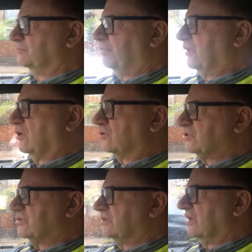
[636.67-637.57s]

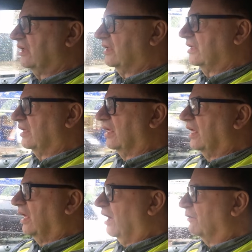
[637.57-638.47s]
because
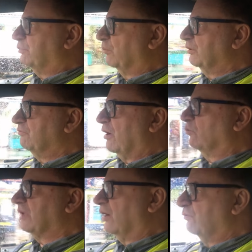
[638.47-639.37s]
I probably
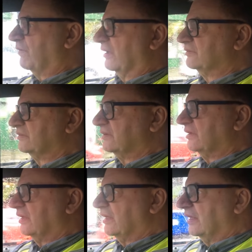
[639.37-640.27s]
rolled over,
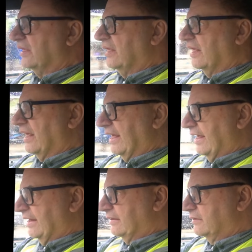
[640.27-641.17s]

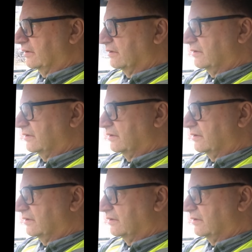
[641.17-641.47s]
and